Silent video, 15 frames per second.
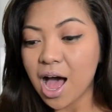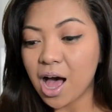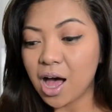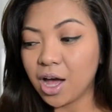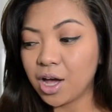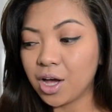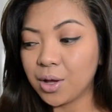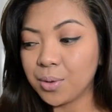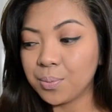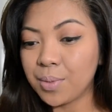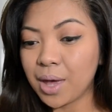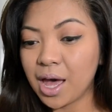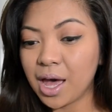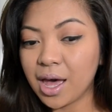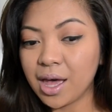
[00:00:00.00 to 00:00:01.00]

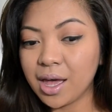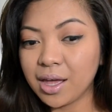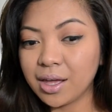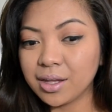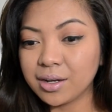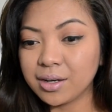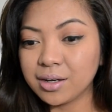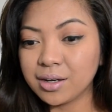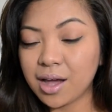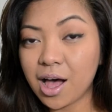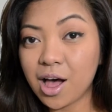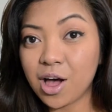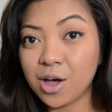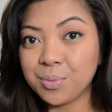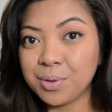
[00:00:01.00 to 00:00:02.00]
and
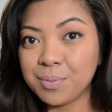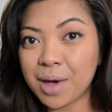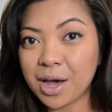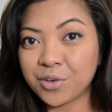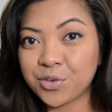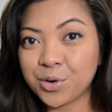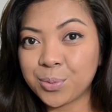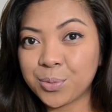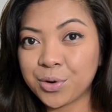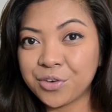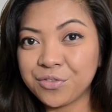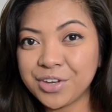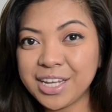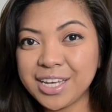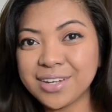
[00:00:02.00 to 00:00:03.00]
I'll be back for more
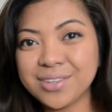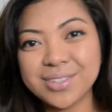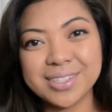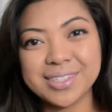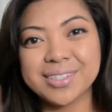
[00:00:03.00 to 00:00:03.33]
videos.